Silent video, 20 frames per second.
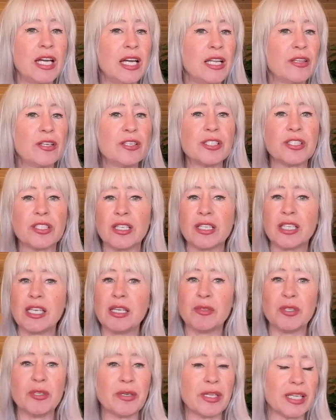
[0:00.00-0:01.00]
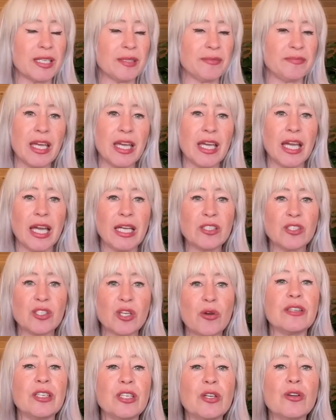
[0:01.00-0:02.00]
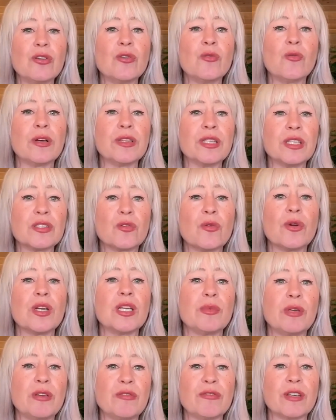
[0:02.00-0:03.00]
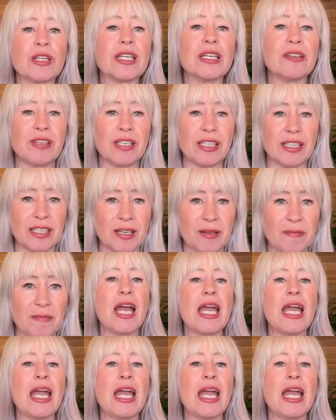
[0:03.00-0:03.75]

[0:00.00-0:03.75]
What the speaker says: They're just going to keep doing it. And so you're the one that's going to be forgiving them